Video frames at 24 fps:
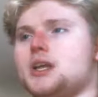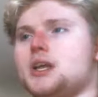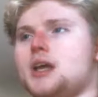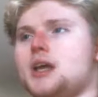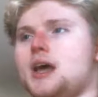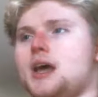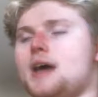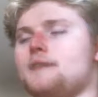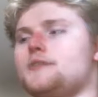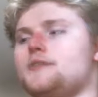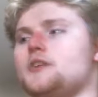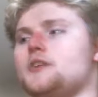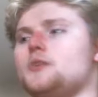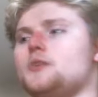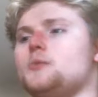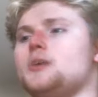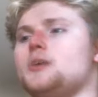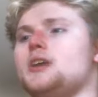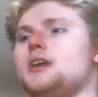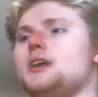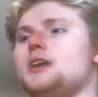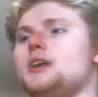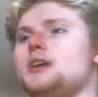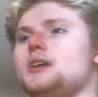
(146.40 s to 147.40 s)
After
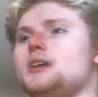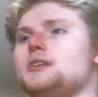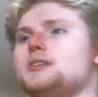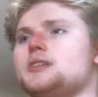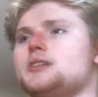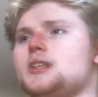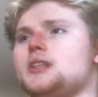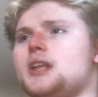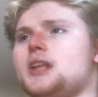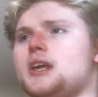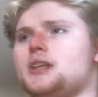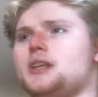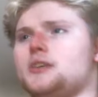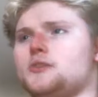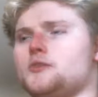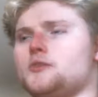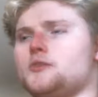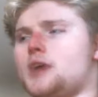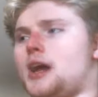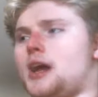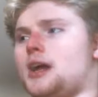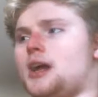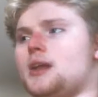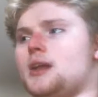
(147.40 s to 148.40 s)
we slayed the
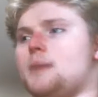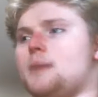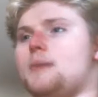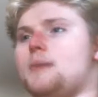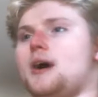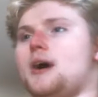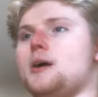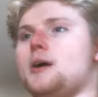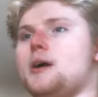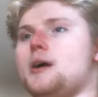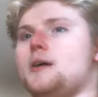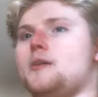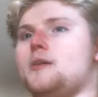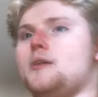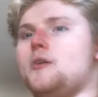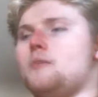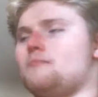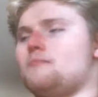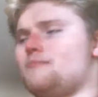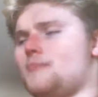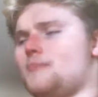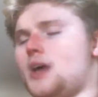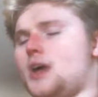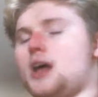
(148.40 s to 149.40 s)
dragon about
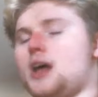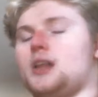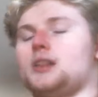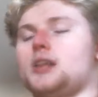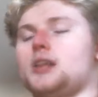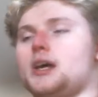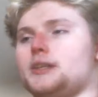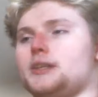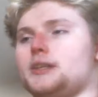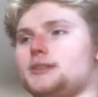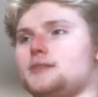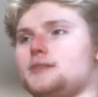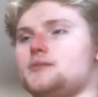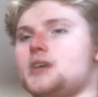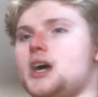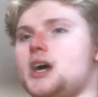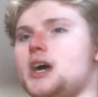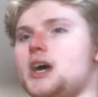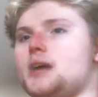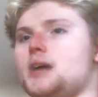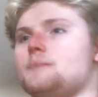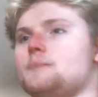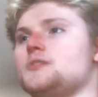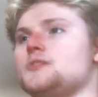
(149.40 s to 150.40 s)
a lot of
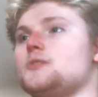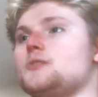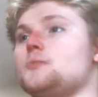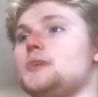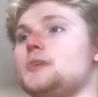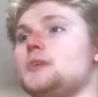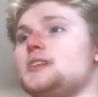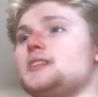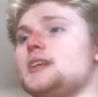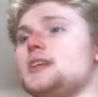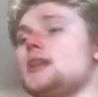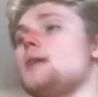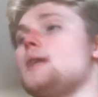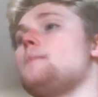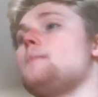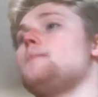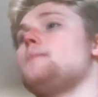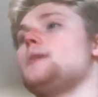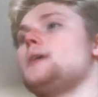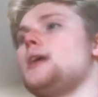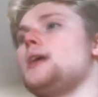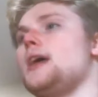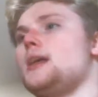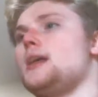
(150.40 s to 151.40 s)
times, we set
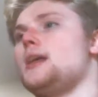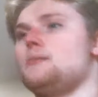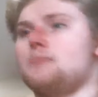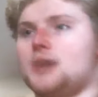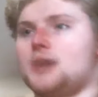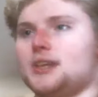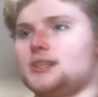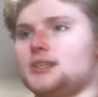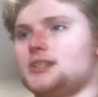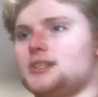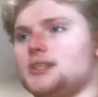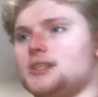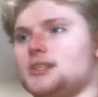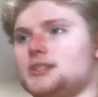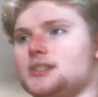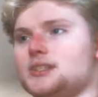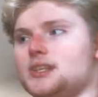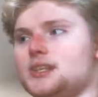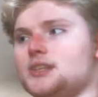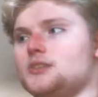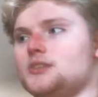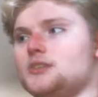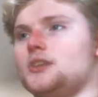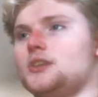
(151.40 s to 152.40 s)
up end bases
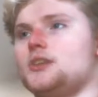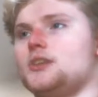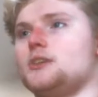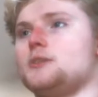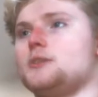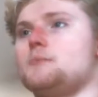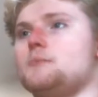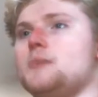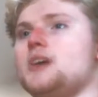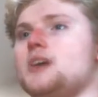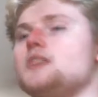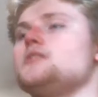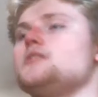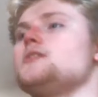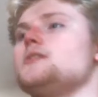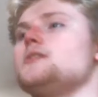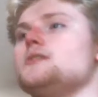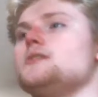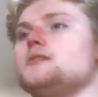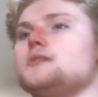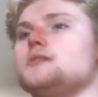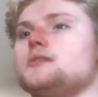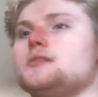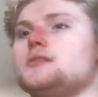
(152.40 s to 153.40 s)
into the
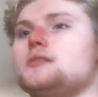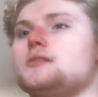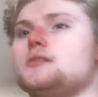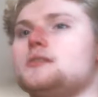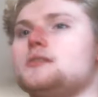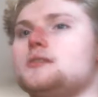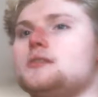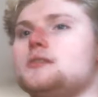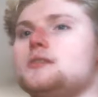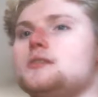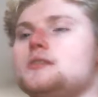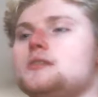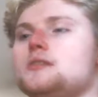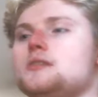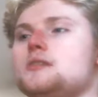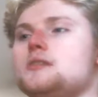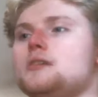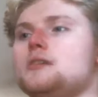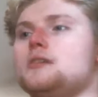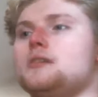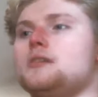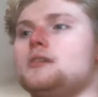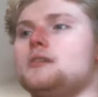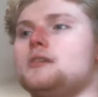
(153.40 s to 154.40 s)
dimensions.
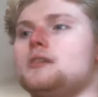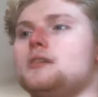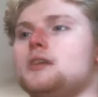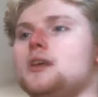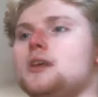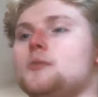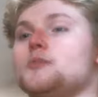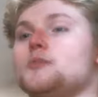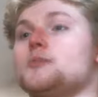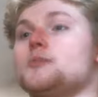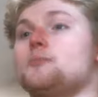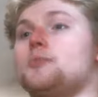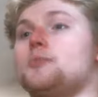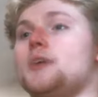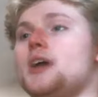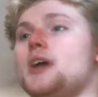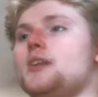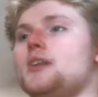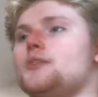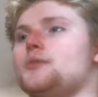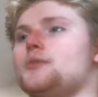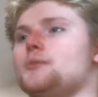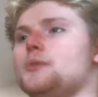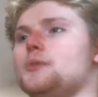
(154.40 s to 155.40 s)
It was a
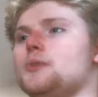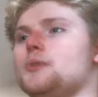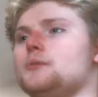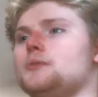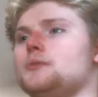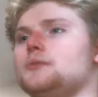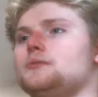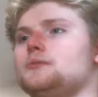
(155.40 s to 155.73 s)
breakthrough. It